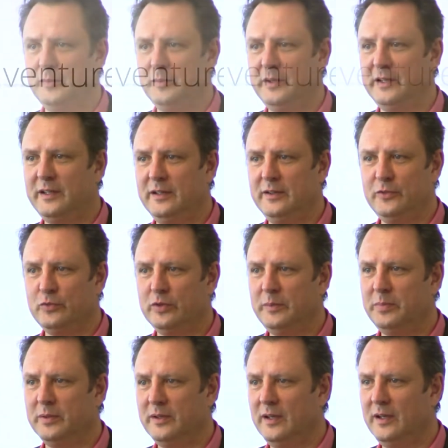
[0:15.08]
and making the
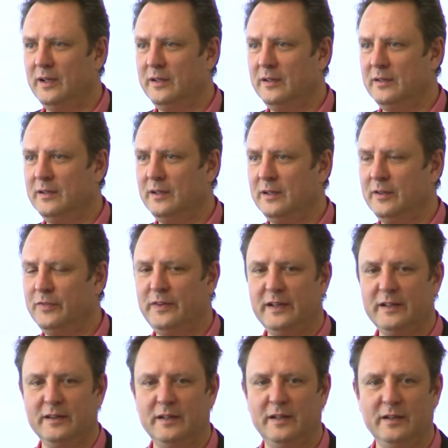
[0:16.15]
trip, and the
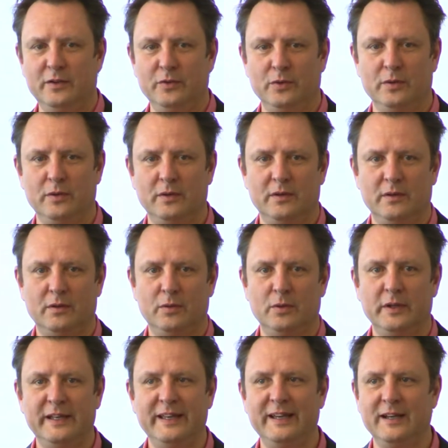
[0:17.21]
fact that you're all
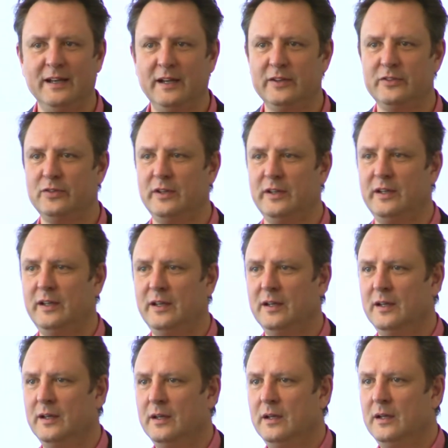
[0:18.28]
here actually
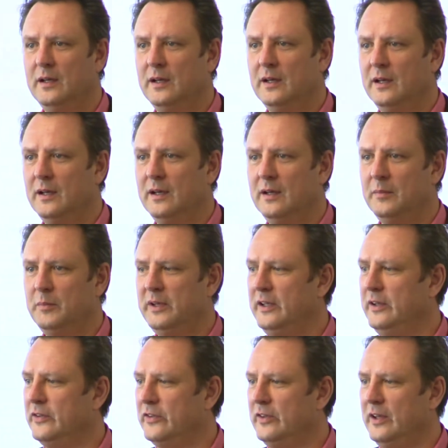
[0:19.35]

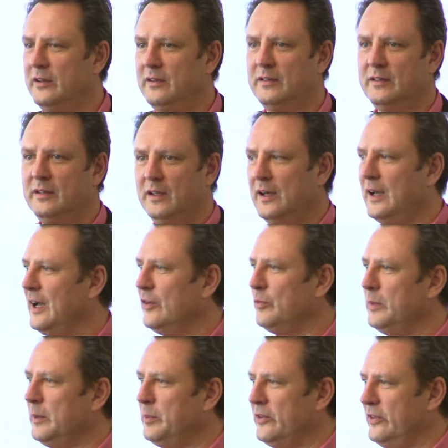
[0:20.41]
means that half
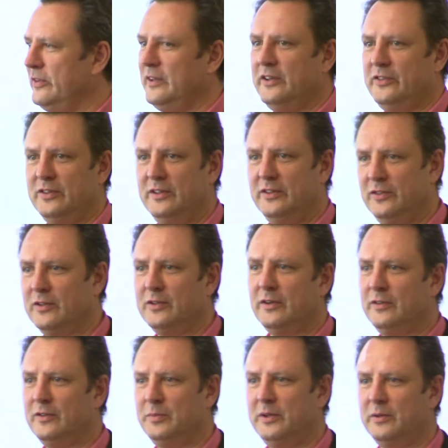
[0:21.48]
my presentation is not
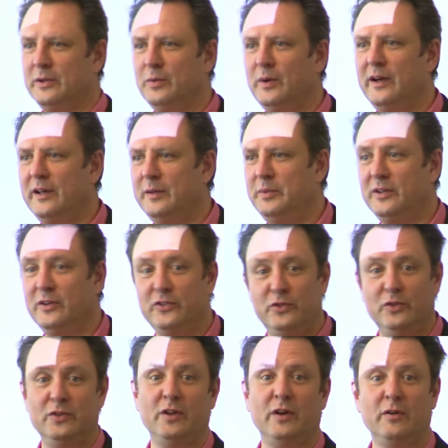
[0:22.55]
going to be required because
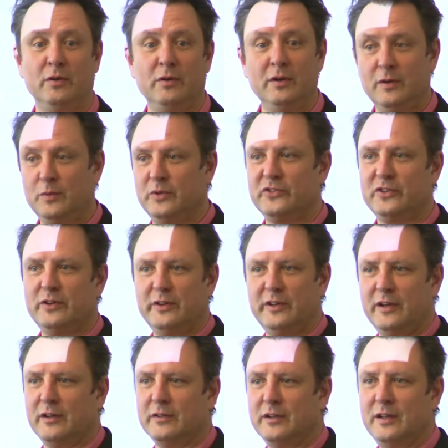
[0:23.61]
you know what's
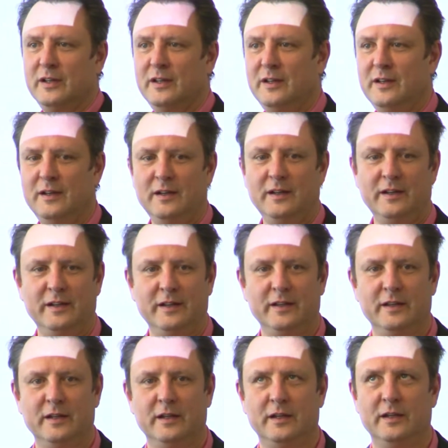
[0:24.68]
going on
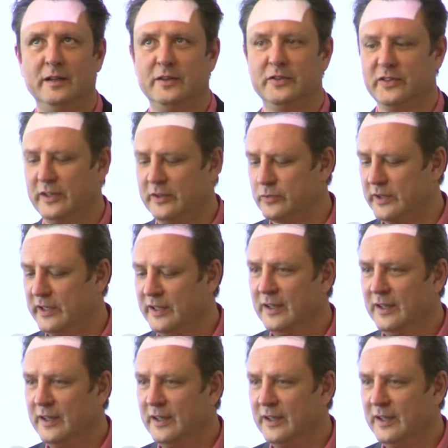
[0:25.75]
in this country.